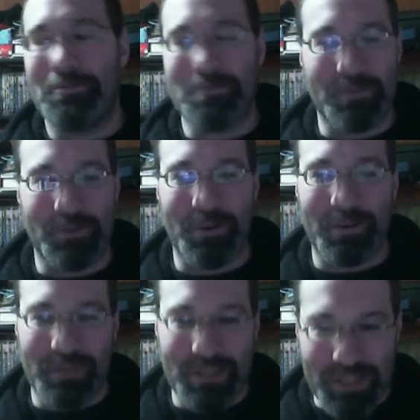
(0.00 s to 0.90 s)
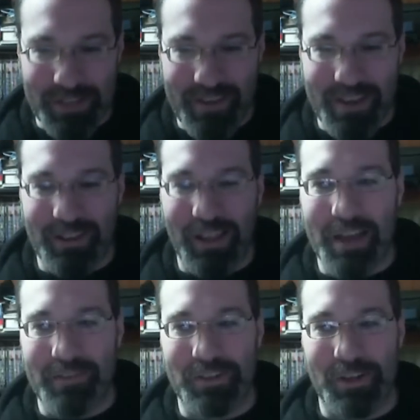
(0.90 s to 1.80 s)
during the GVN
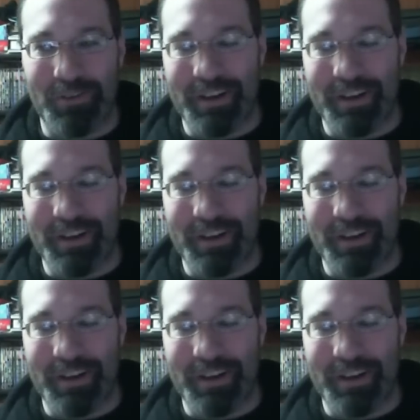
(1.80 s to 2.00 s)
live show.